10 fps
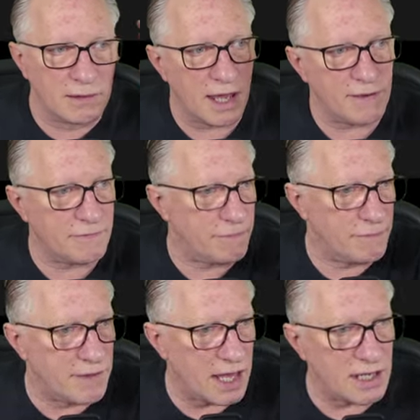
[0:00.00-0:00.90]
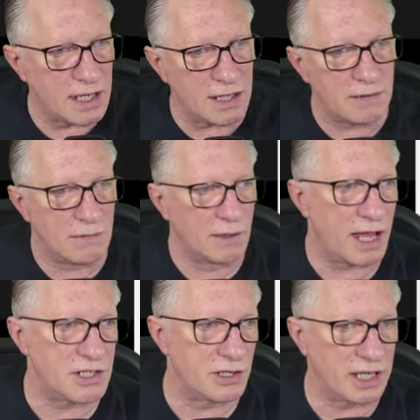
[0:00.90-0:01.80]
they need
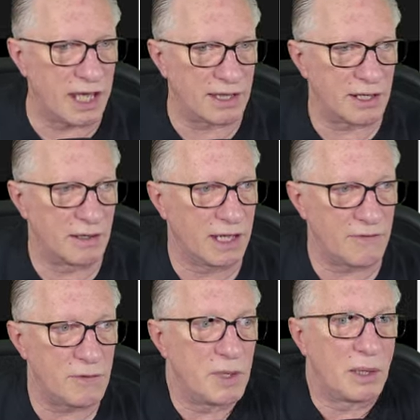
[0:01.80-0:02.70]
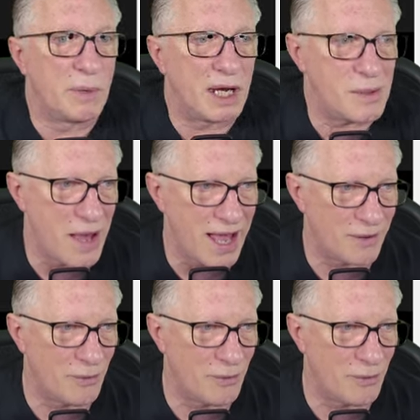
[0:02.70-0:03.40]
Ledger to give them their money back.